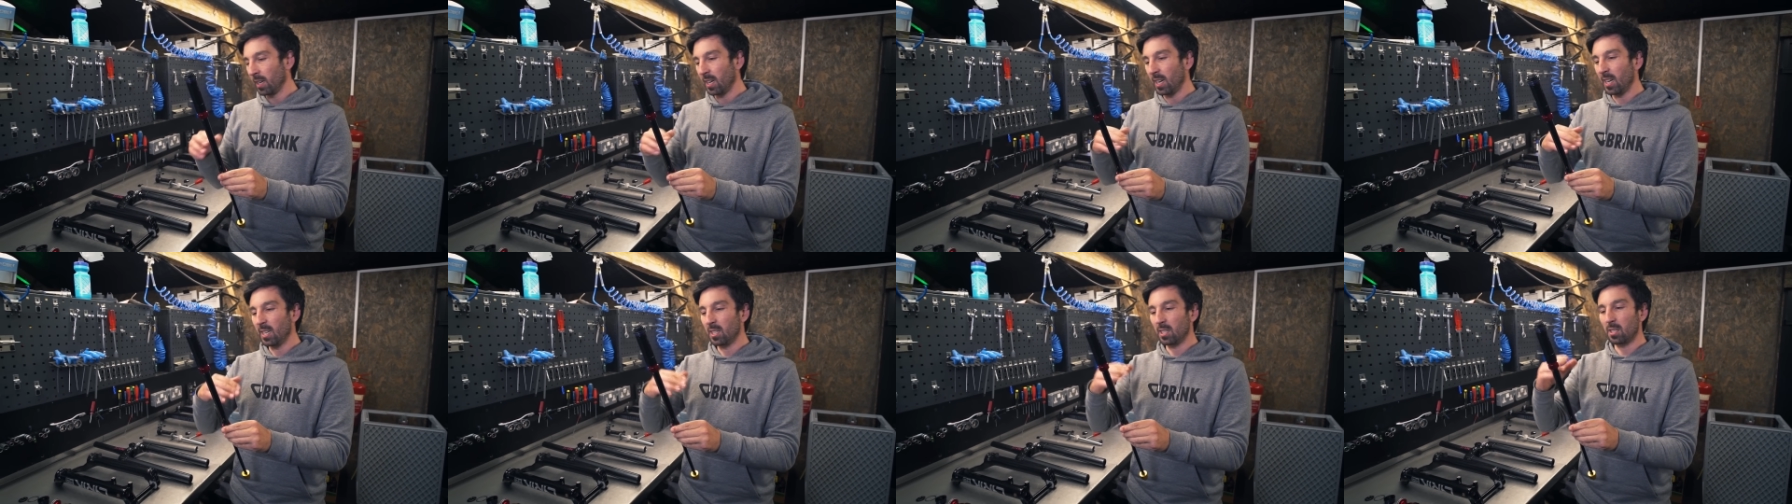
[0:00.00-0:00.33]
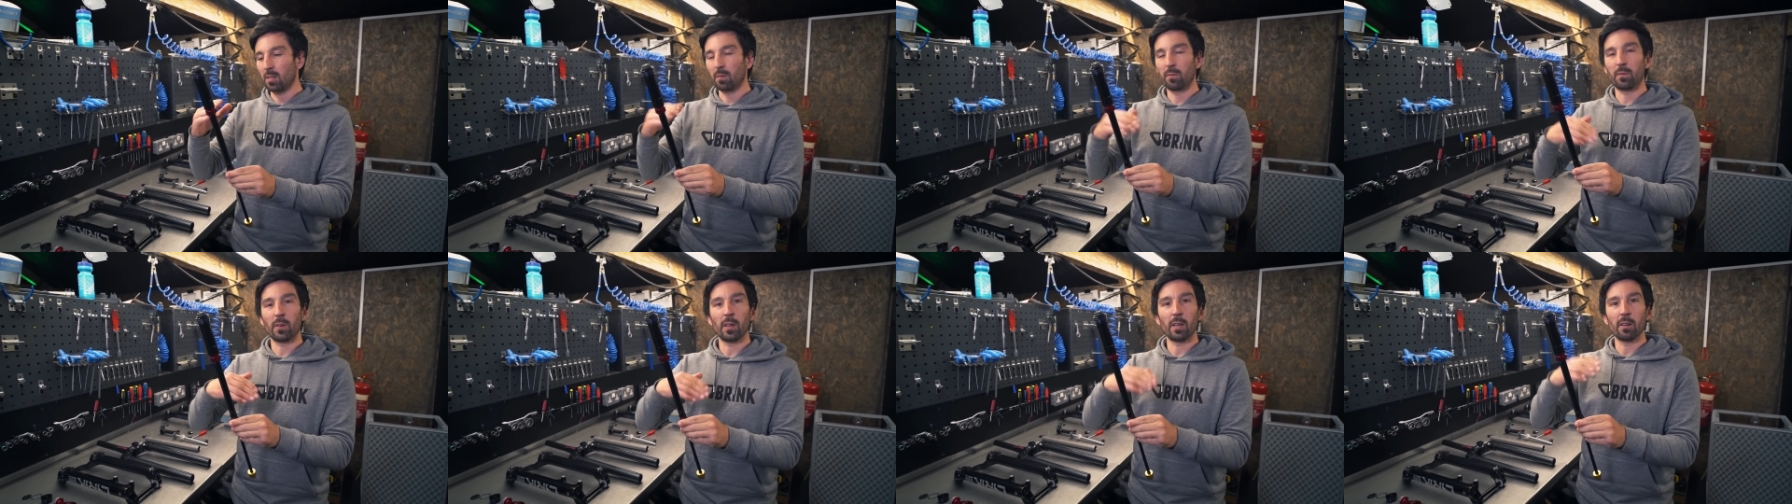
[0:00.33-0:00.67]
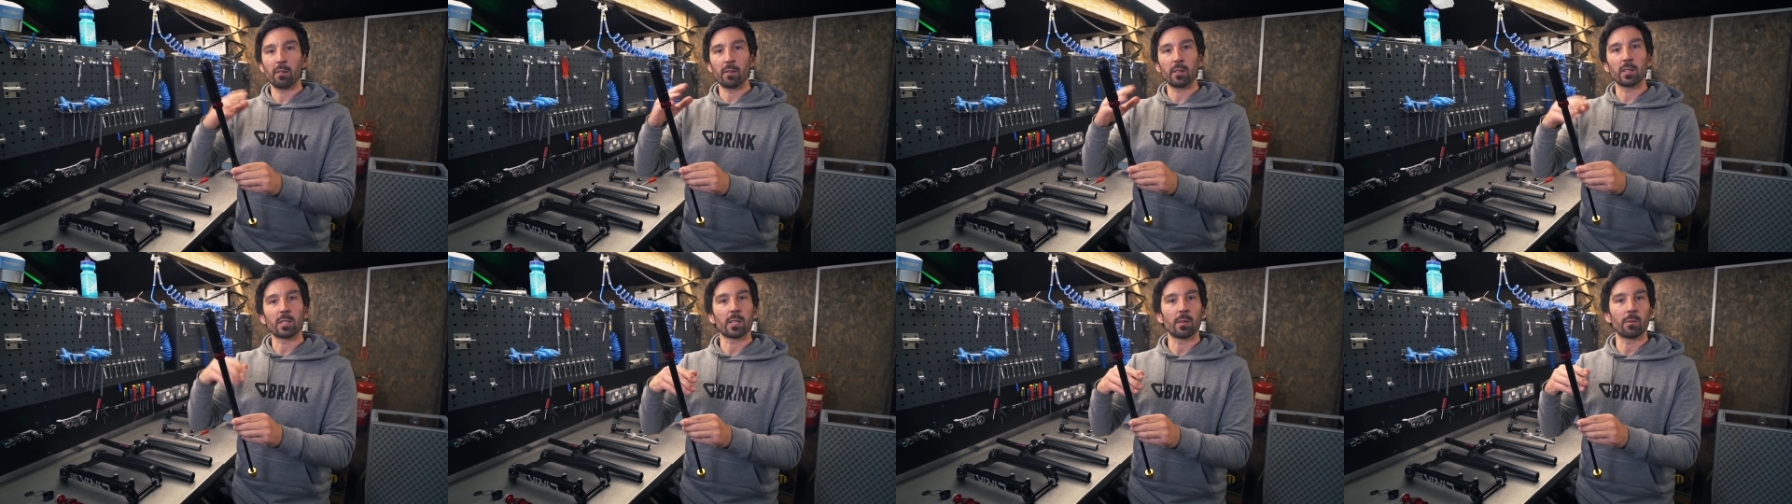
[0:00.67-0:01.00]

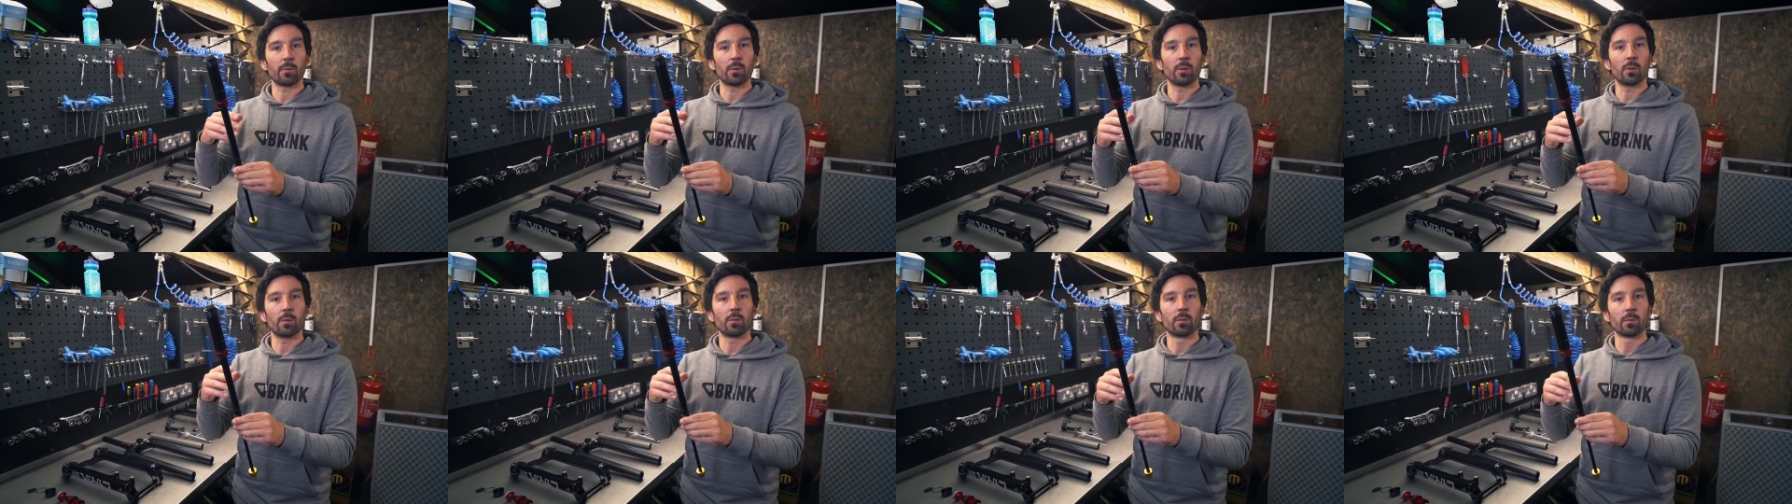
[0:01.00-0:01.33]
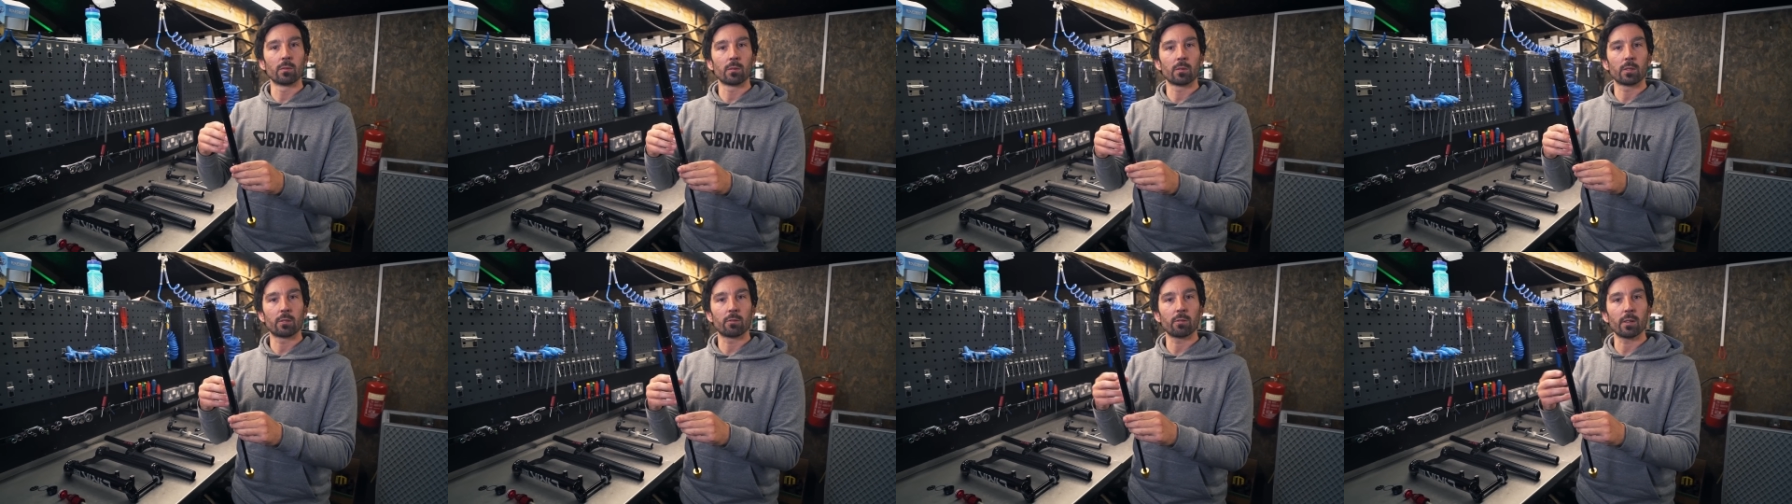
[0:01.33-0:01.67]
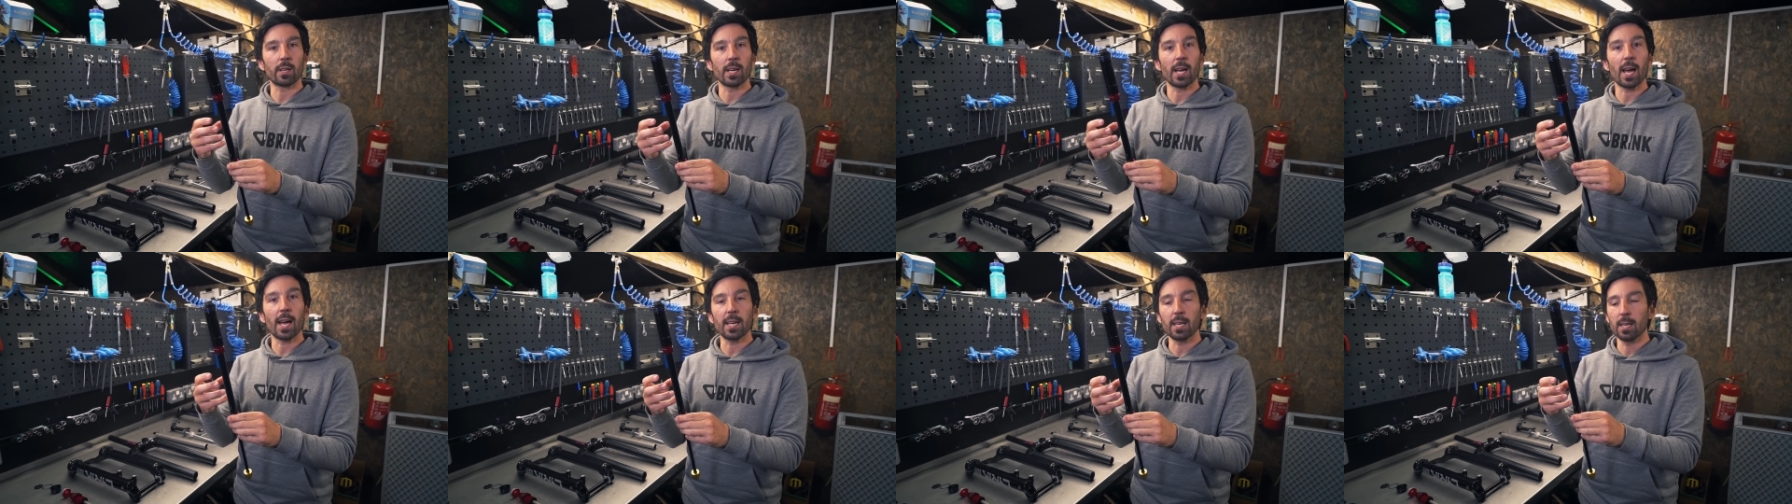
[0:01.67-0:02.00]
interference it will
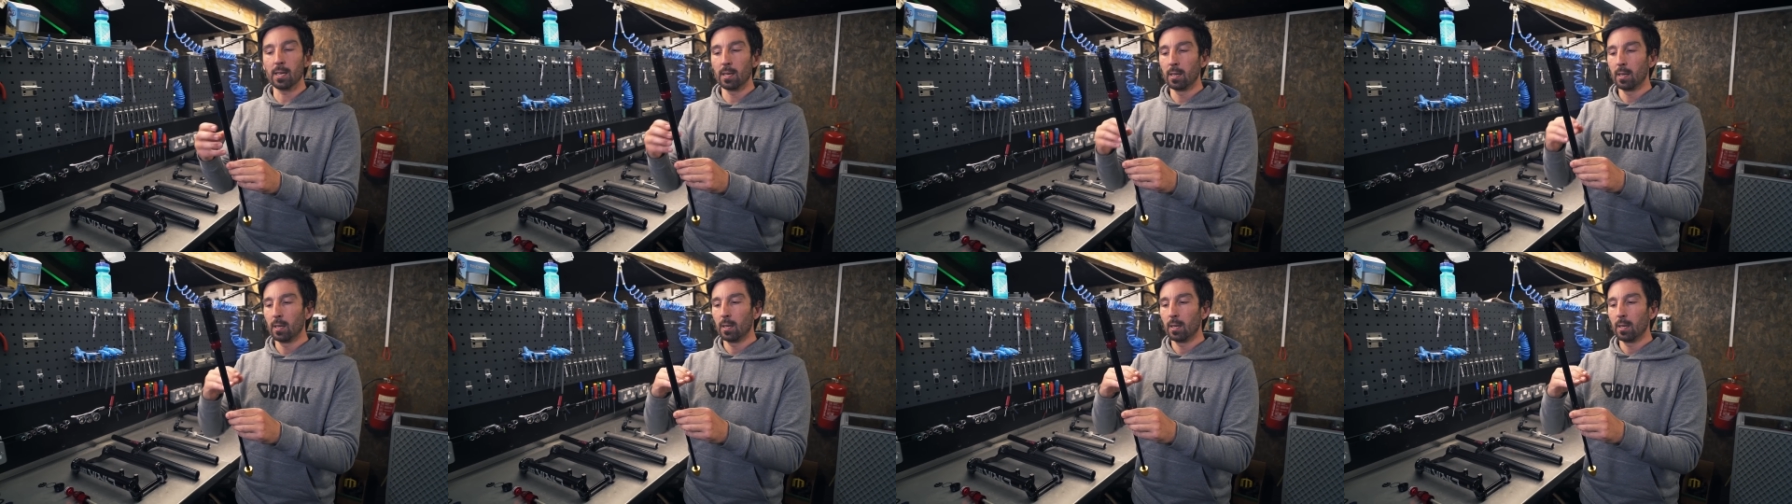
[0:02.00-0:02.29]
create